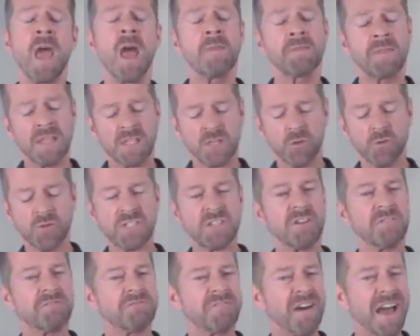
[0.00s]
there's
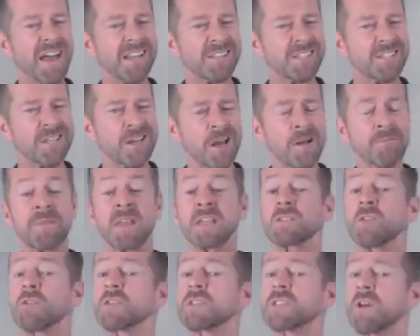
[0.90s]
also fats, there's
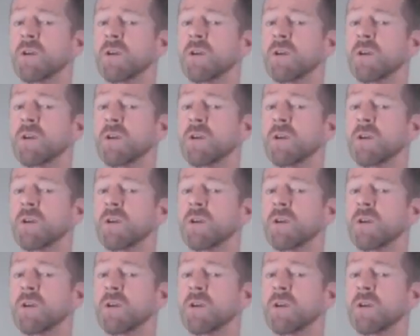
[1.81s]
also